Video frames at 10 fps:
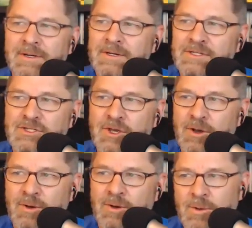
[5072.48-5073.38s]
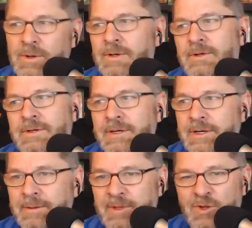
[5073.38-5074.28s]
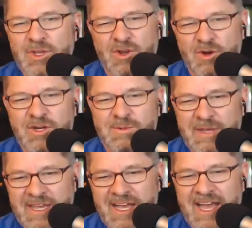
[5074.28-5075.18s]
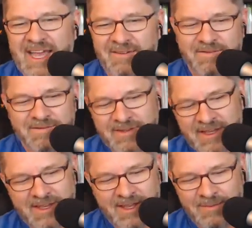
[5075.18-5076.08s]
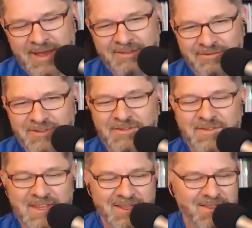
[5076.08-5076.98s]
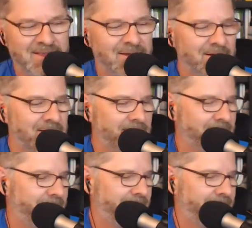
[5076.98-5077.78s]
So it'll encourage me. In my 50th year,